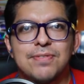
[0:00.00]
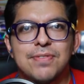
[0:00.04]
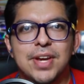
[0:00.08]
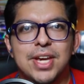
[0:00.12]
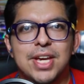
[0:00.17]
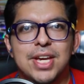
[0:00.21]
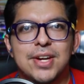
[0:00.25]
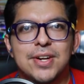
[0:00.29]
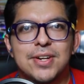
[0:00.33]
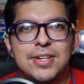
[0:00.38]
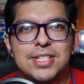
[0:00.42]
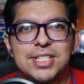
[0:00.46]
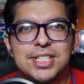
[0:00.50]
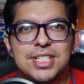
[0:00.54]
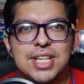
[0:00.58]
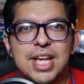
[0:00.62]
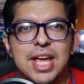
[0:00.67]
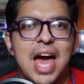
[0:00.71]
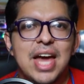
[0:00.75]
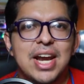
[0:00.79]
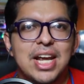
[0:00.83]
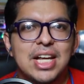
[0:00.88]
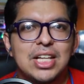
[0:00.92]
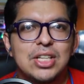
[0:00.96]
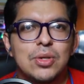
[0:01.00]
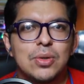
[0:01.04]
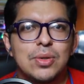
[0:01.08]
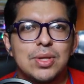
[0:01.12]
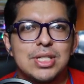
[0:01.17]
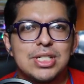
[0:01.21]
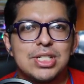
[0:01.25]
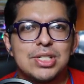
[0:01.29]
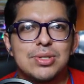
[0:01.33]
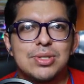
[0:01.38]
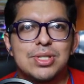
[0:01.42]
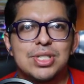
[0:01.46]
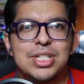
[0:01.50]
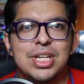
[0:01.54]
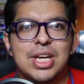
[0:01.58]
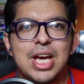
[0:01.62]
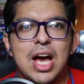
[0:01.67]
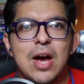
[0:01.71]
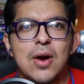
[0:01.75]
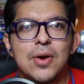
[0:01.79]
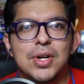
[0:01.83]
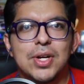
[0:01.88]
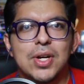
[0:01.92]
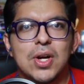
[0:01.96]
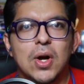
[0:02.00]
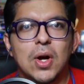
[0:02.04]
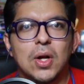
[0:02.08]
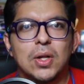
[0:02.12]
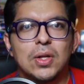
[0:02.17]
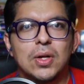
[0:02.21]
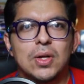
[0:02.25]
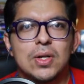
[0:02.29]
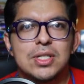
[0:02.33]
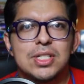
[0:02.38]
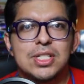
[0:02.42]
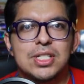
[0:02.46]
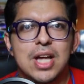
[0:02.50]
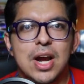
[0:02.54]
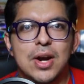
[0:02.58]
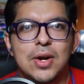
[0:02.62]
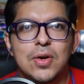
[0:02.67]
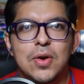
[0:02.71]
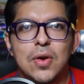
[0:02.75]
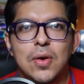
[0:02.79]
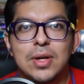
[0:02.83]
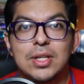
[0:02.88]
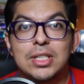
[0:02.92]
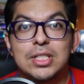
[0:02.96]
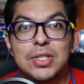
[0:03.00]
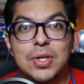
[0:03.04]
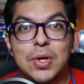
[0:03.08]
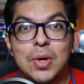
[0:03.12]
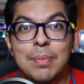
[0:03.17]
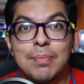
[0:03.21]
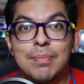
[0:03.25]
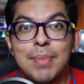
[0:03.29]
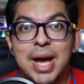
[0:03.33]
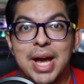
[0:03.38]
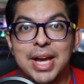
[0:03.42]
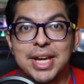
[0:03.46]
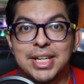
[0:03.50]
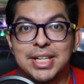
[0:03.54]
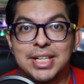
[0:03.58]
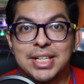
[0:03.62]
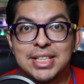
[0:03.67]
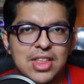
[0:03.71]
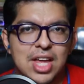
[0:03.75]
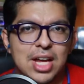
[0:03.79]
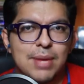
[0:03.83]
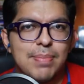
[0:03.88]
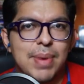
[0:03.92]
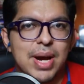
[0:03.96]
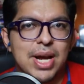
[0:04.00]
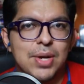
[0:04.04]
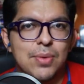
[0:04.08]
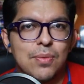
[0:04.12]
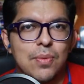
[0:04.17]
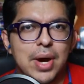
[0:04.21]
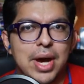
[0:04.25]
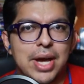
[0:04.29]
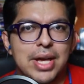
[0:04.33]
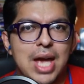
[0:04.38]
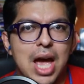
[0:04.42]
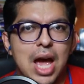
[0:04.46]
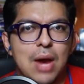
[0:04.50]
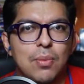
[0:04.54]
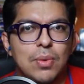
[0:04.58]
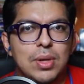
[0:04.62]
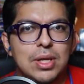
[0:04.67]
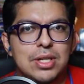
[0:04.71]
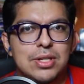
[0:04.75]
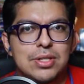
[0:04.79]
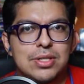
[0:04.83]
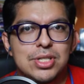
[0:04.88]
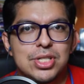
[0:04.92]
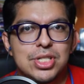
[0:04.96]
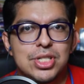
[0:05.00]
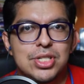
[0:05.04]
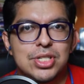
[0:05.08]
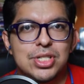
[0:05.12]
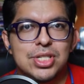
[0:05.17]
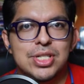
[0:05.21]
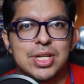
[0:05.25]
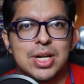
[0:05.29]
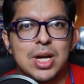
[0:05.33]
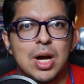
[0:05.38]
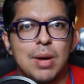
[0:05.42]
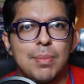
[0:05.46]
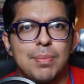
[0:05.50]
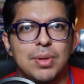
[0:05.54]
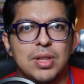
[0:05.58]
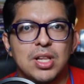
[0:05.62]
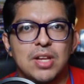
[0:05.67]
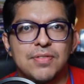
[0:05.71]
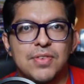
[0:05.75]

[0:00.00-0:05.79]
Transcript: fingers, and I do this to see how the colors are going to combine. That, by the way, I will use just a couple